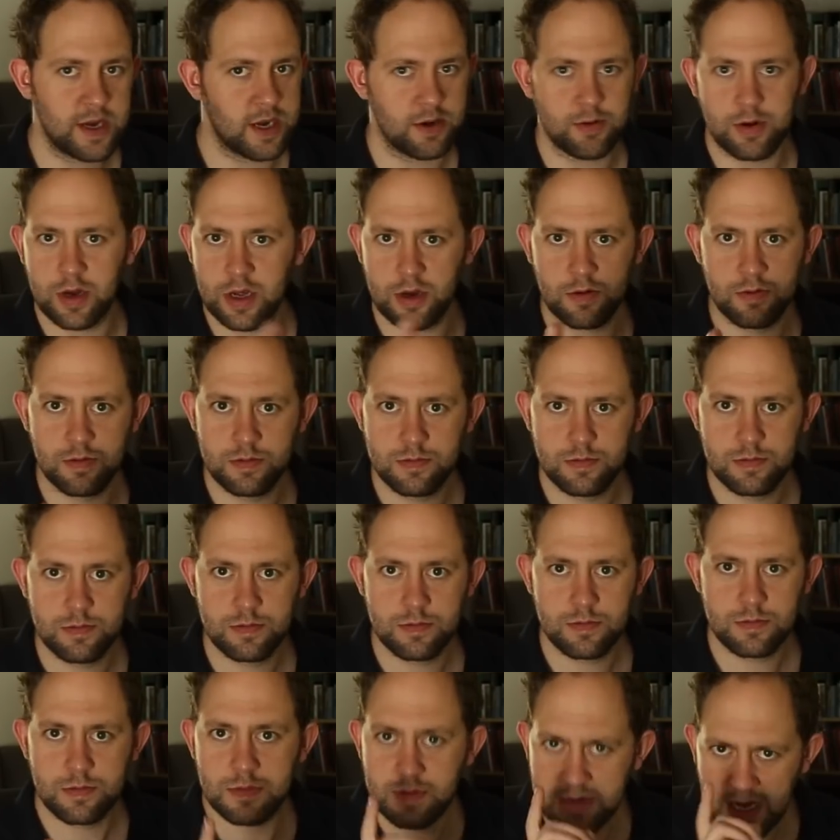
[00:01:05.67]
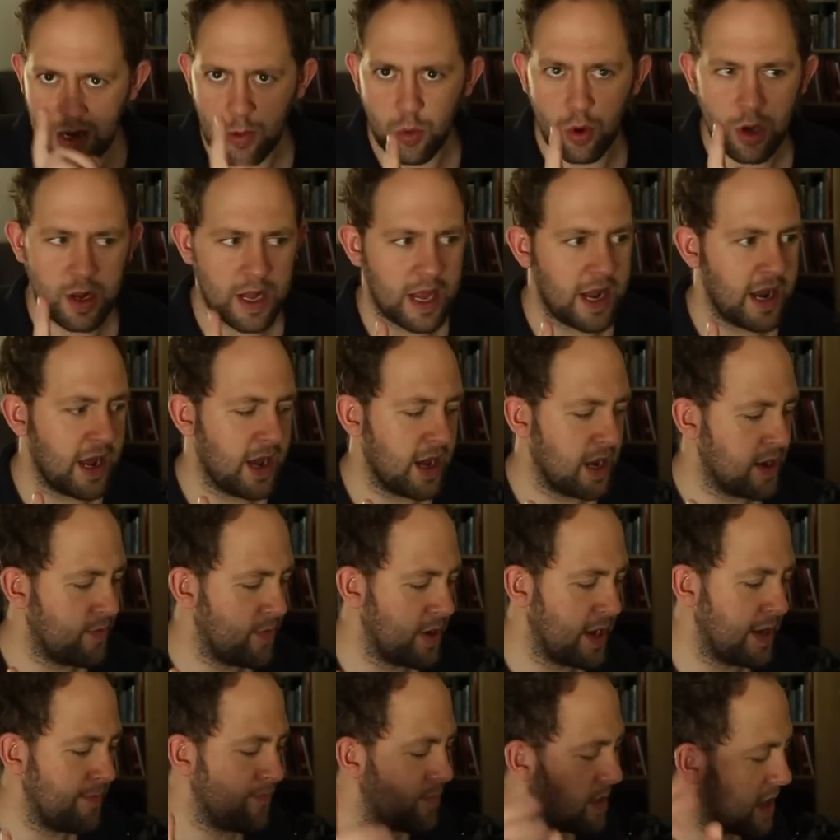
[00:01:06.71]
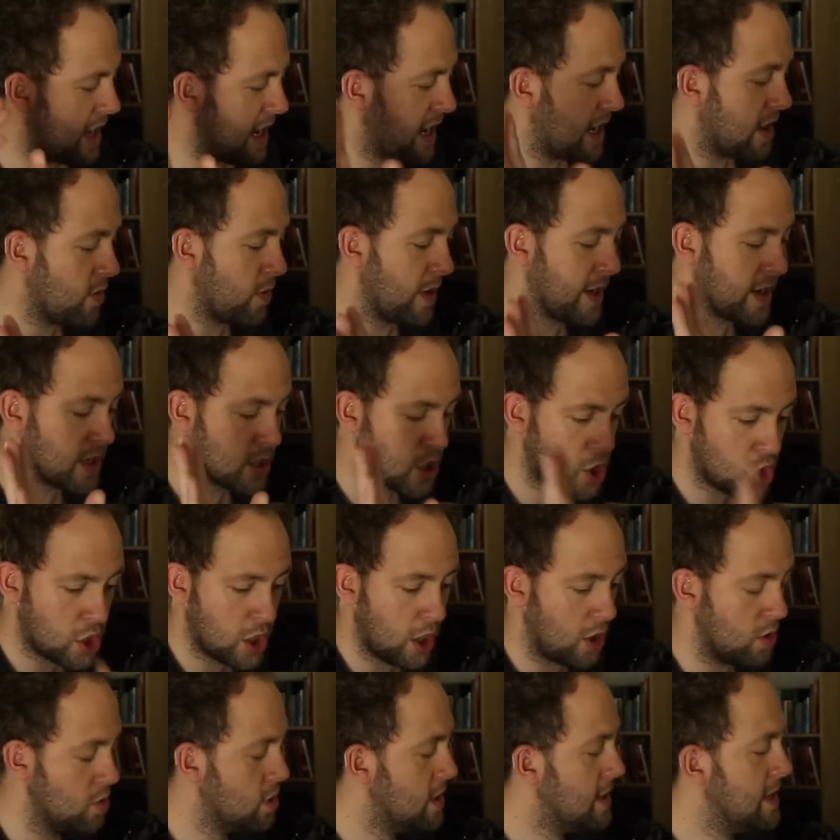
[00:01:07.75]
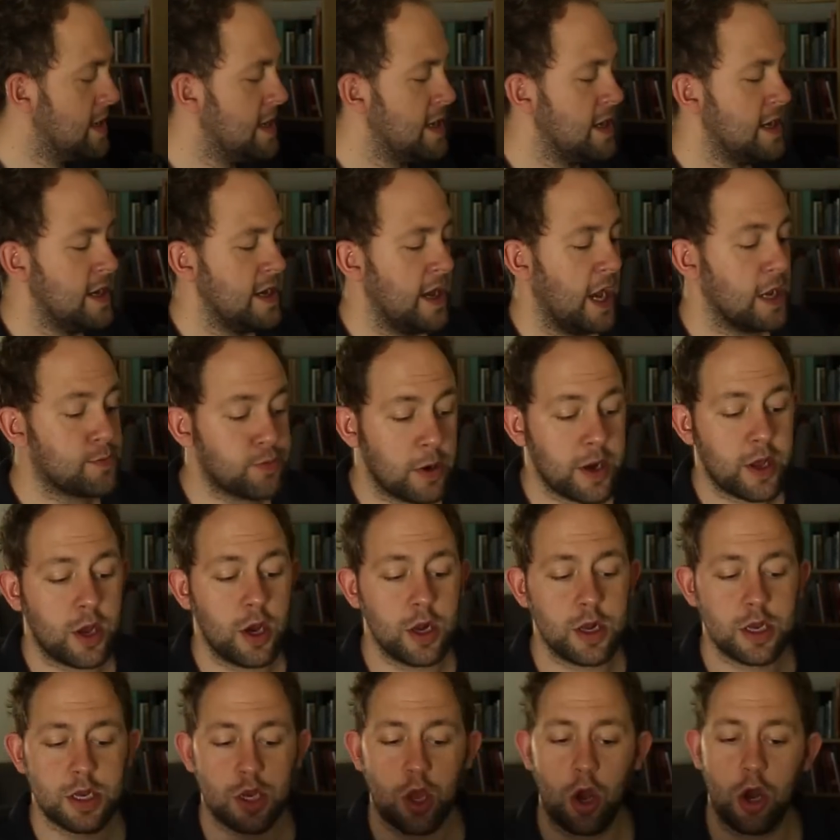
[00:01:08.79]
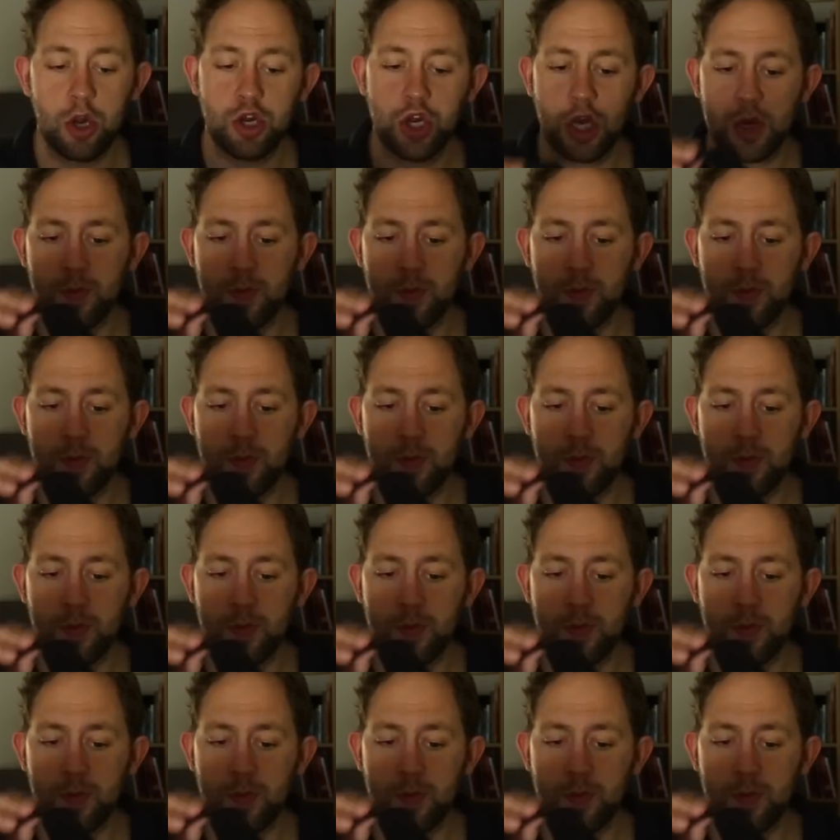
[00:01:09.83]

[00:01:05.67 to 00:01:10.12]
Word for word: I don't know. I'll work that out in a minute. Anyway, so it's pretty good. It's got